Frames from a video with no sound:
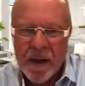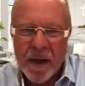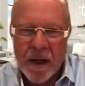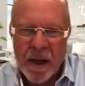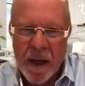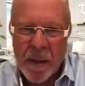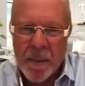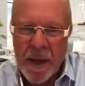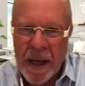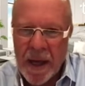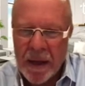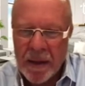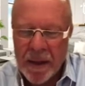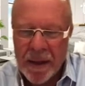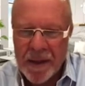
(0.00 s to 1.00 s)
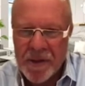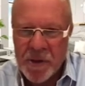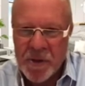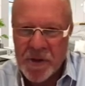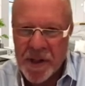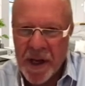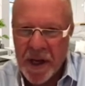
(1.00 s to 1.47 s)
Um, and as
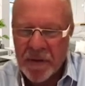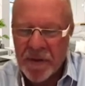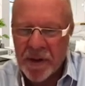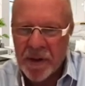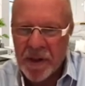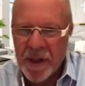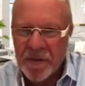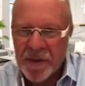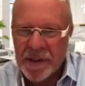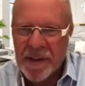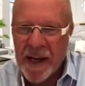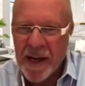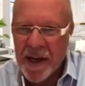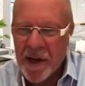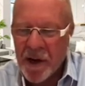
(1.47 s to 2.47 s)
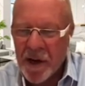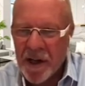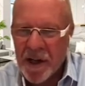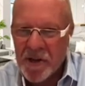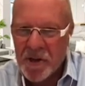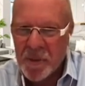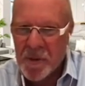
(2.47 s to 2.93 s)
you said, if you if you take care of
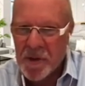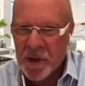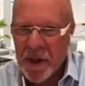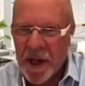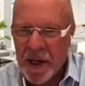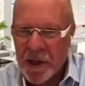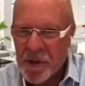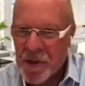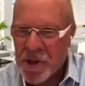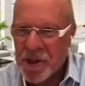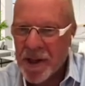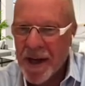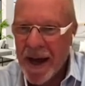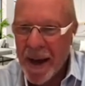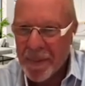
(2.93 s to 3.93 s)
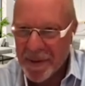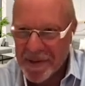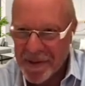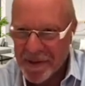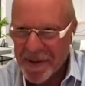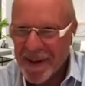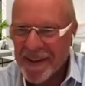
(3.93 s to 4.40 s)
customers, a lot of good shit
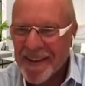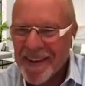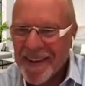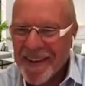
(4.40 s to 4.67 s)
happens, right?